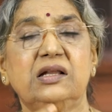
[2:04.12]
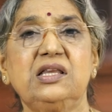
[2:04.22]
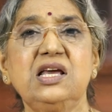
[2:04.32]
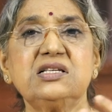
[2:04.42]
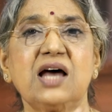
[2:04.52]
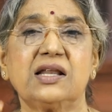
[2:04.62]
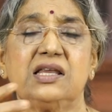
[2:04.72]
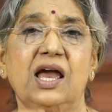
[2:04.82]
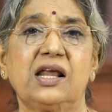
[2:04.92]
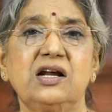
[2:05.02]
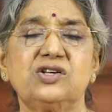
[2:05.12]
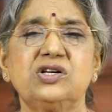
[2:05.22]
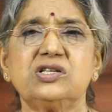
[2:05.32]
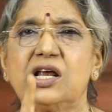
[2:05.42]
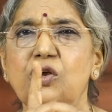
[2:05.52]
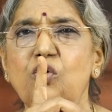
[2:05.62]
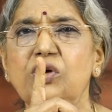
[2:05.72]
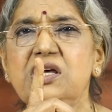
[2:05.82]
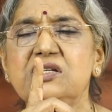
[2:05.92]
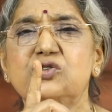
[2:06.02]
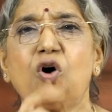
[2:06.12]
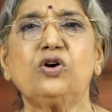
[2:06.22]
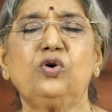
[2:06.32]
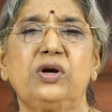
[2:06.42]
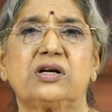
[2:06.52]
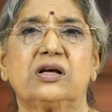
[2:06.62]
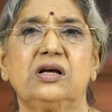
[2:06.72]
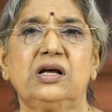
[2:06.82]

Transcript: These are the energies, and yogis saw to it